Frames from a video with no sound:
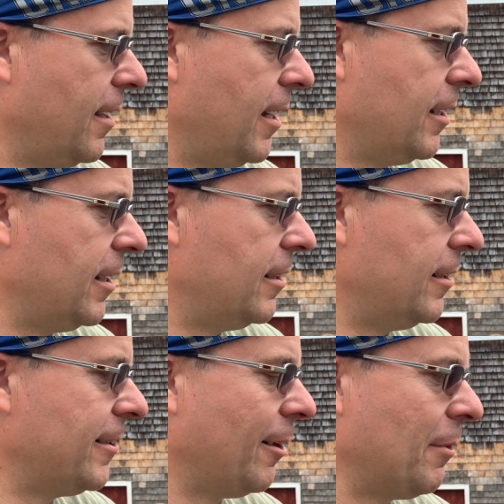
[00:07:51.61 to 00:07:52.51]
And he
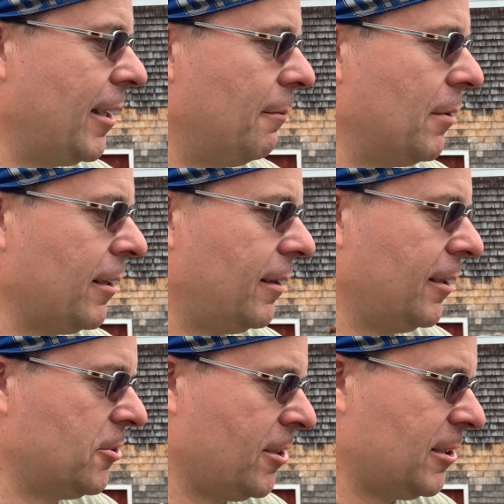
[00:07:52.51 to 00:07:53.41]
did tell me he bought the
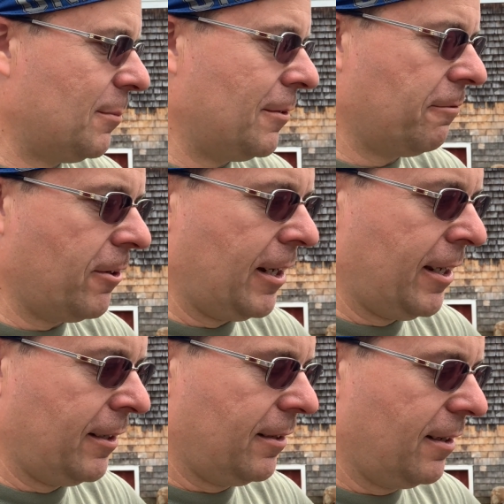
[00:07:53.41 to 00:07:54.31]
adjustable front
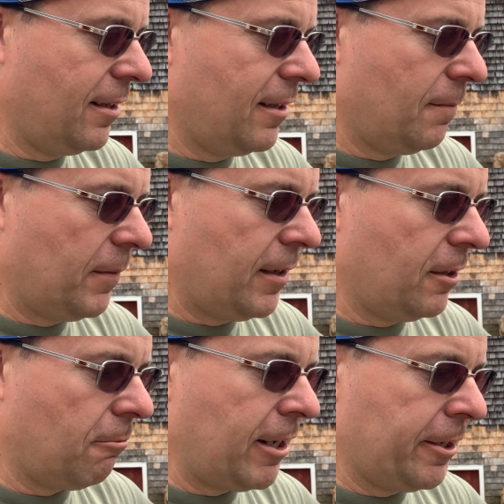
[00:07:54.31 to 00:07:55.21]
end and
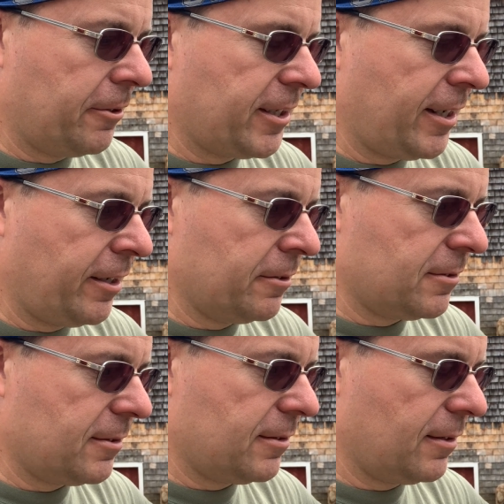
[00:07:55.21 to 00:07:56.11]
the wider
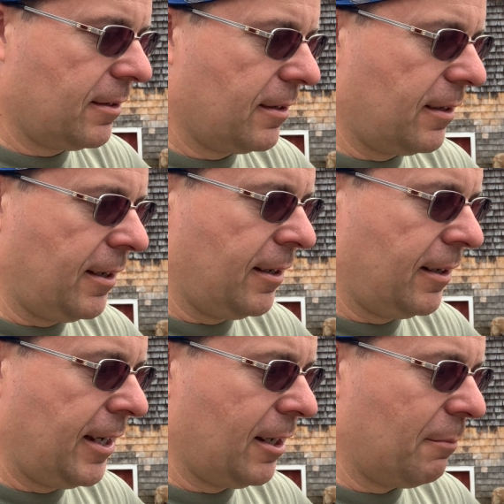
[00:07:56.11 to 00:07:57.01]
tires, and
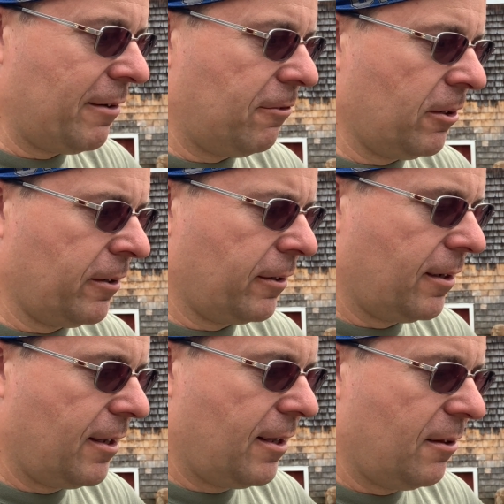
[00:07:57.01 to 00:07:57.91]
he had a muffler,
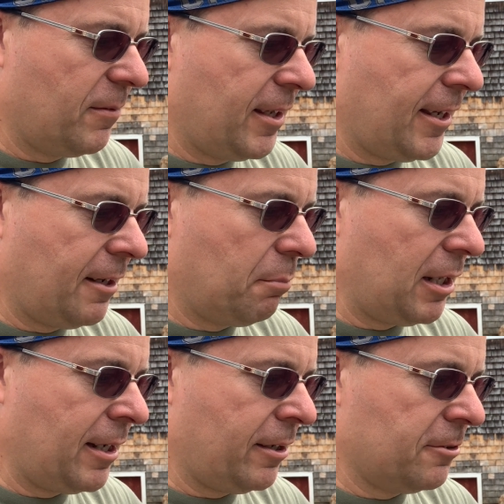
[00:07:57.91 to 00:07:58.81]
he had
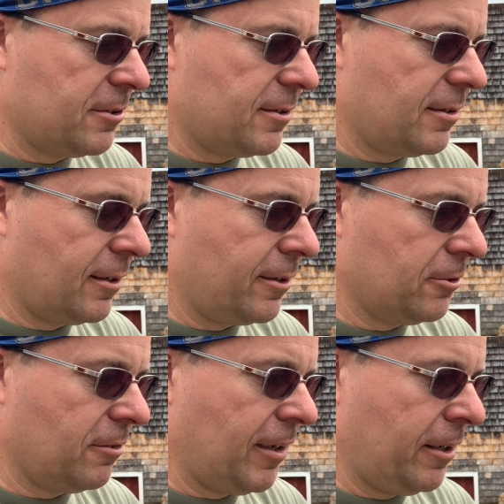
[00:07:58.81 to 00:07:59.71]
plows, a
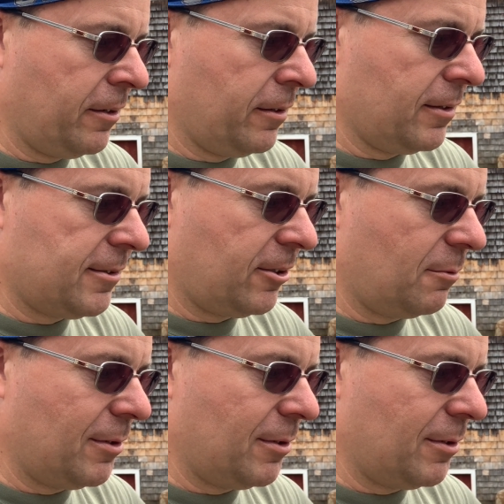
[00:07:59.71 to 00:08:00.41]
cultivator, a sickle